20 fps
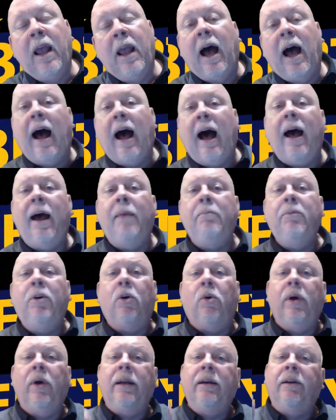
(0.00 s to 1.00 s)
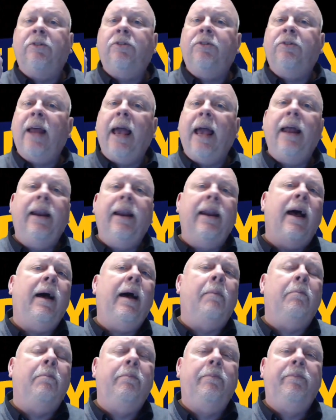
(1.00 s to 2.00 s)
I'm going to stand
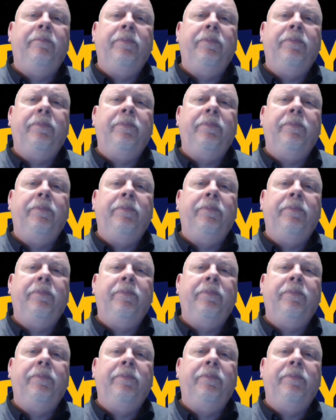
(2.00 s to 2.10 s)
up